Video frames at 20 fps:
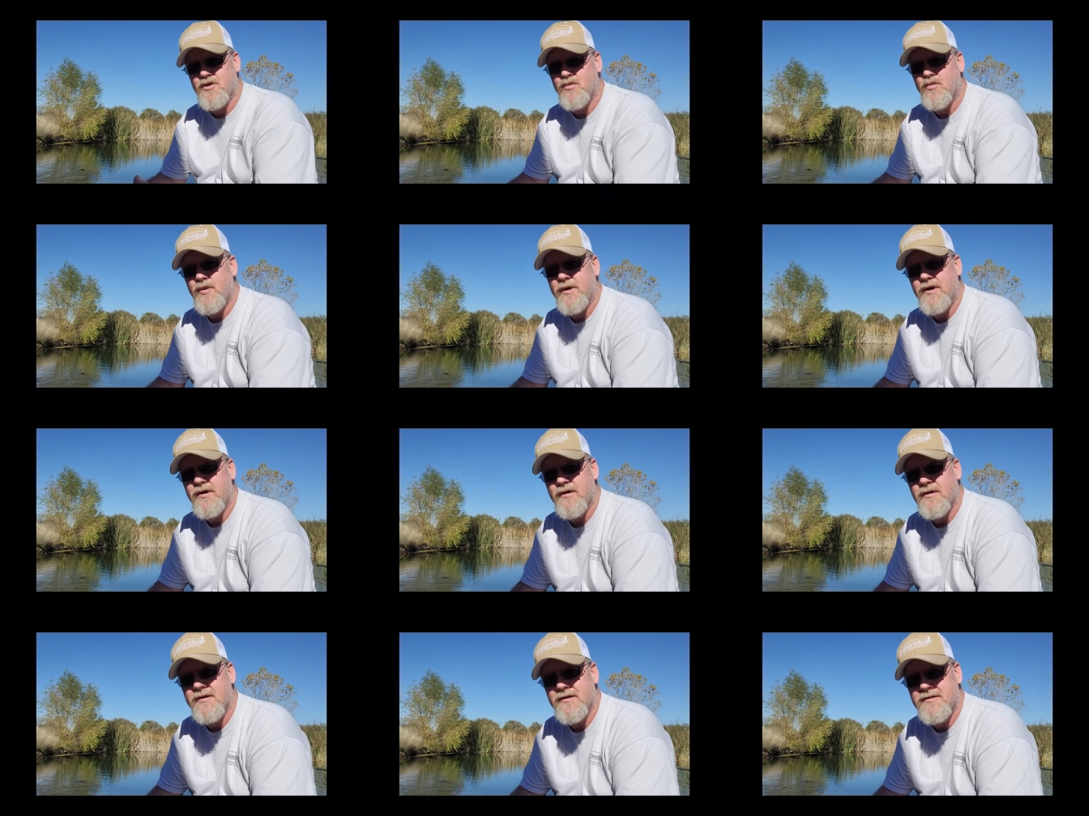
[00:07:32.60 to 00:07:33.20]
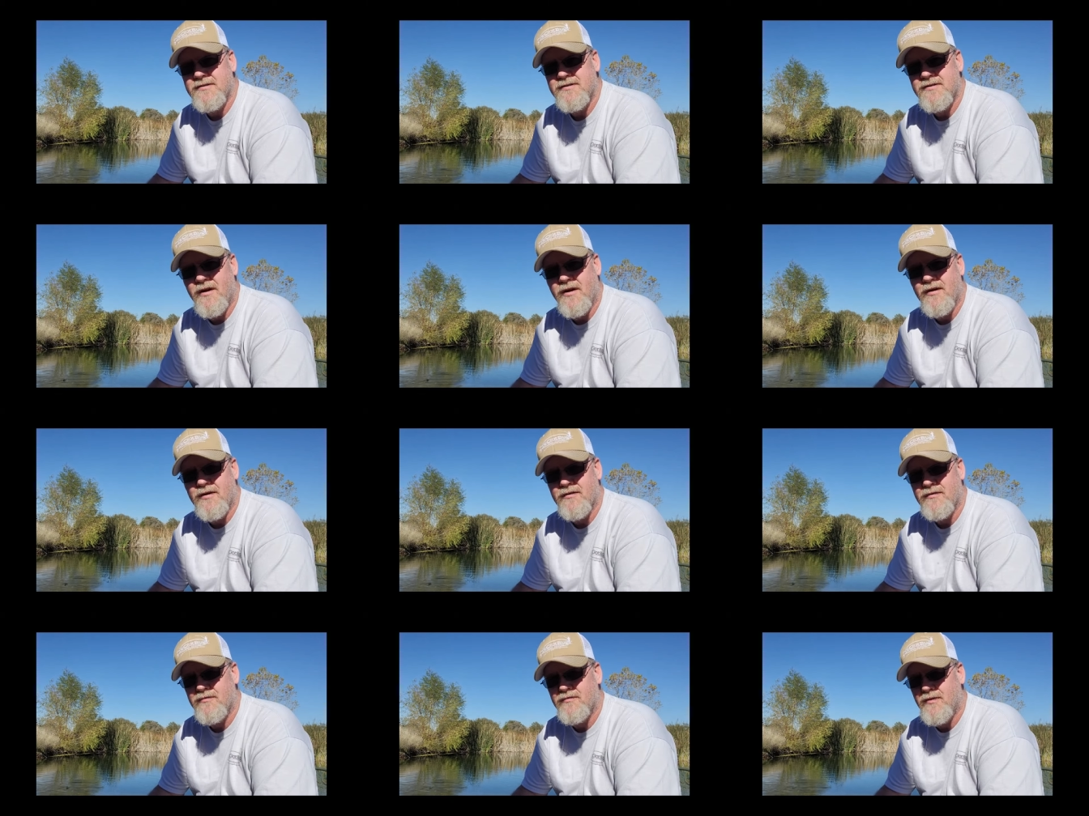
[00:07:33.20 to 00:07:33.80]
year we are going to
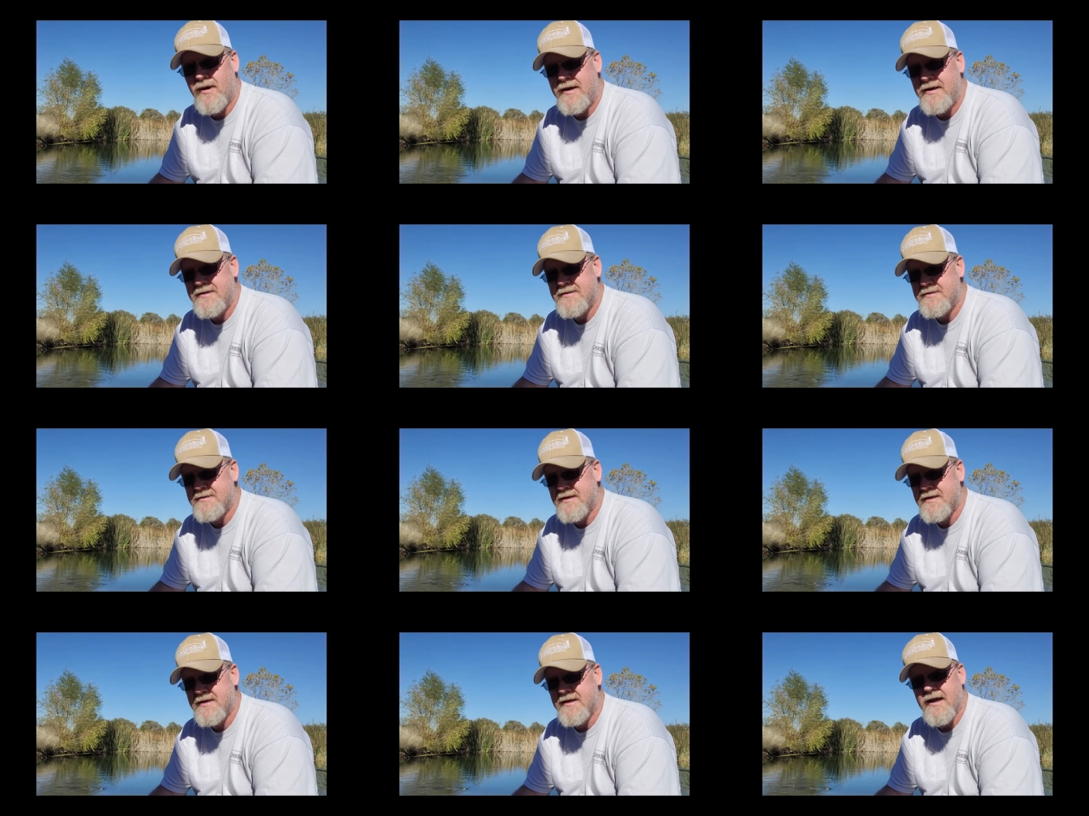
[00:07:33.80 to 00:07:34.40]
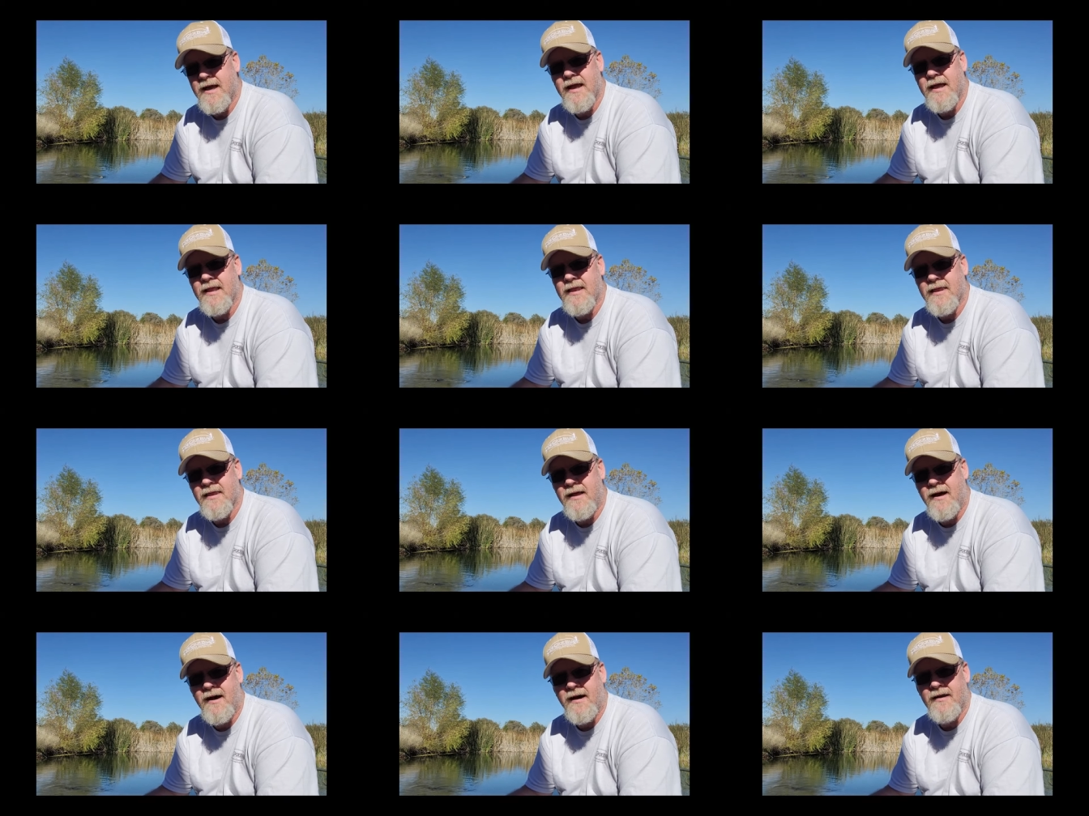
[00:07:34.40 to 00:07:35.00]
start raising a
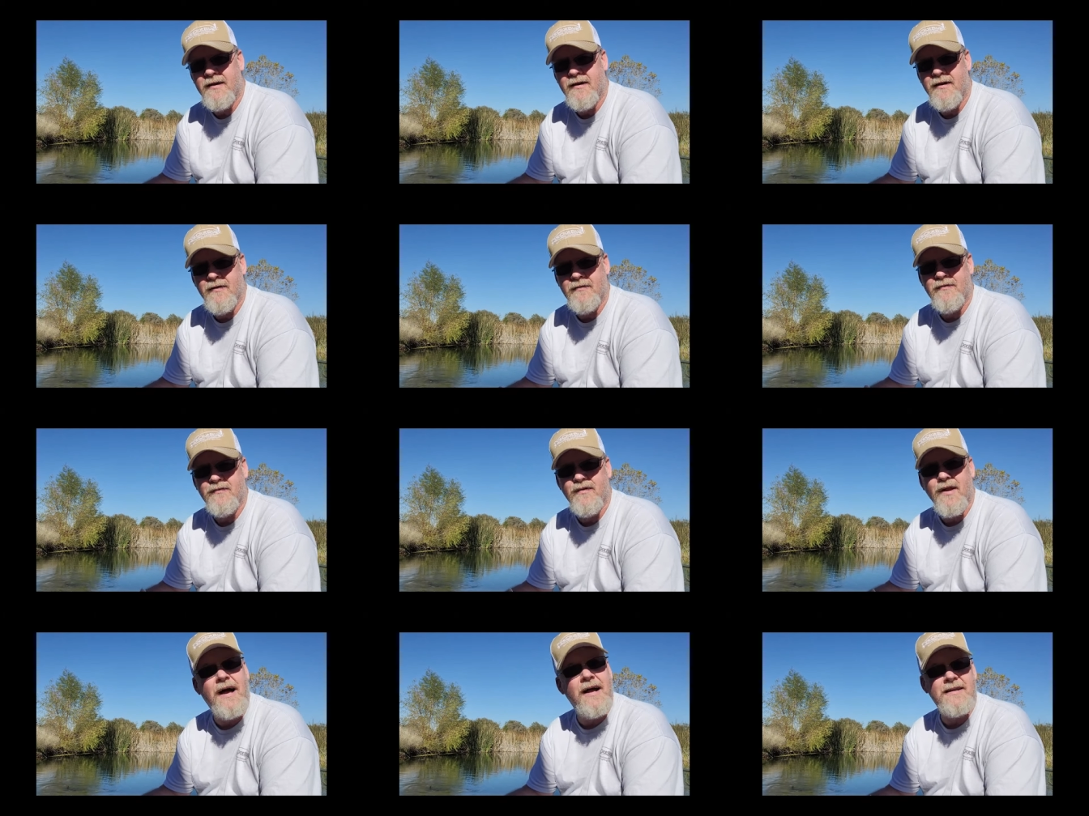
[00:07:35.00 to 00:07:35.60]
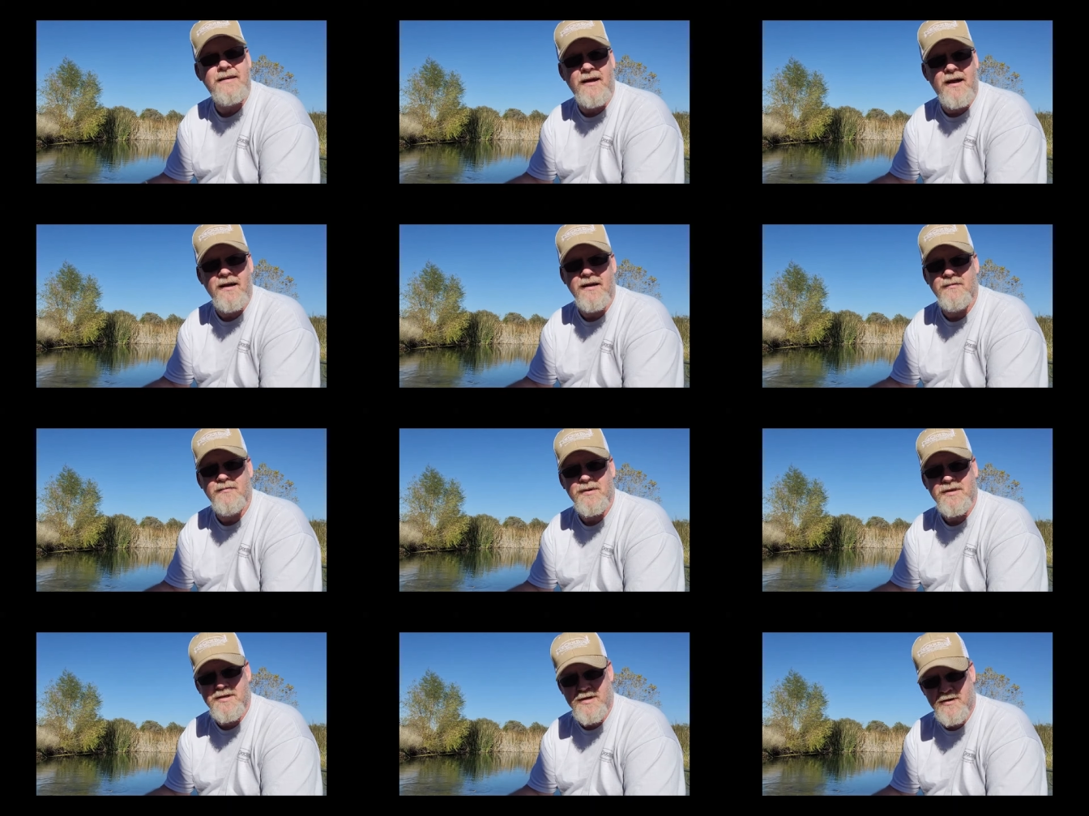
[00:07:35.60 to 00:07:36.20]
lot of fly
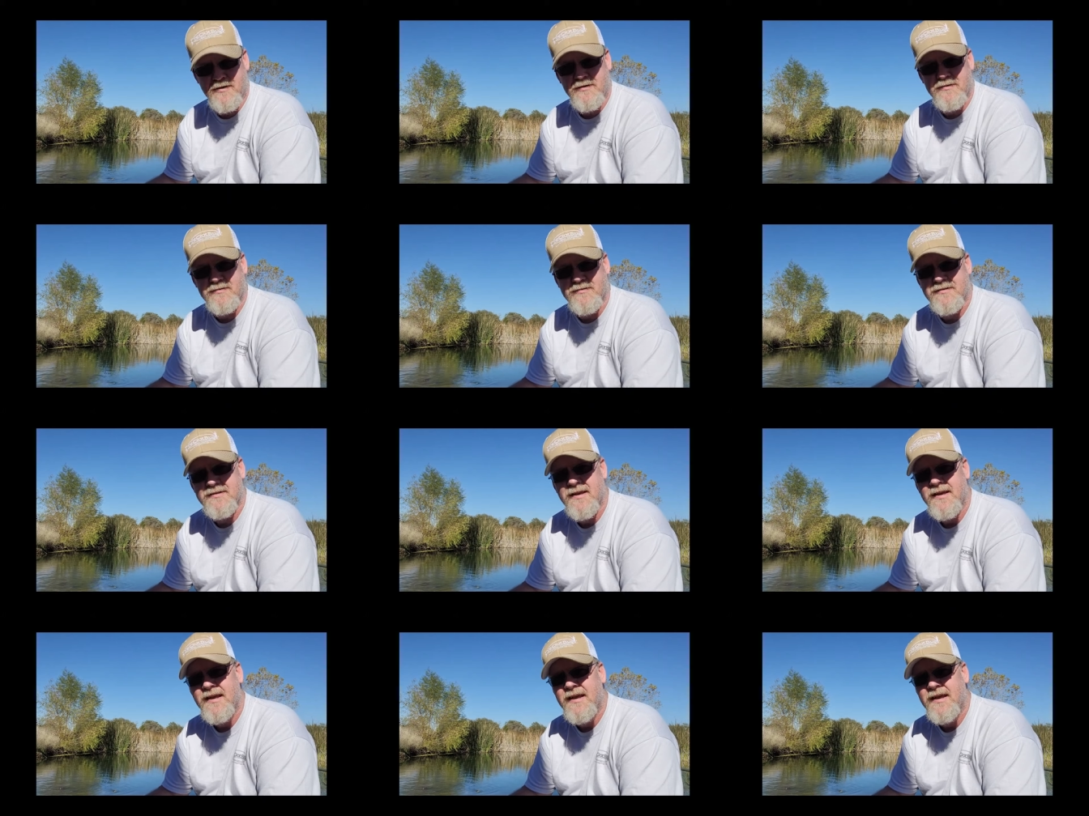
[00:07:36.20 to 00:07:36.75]
tying materials.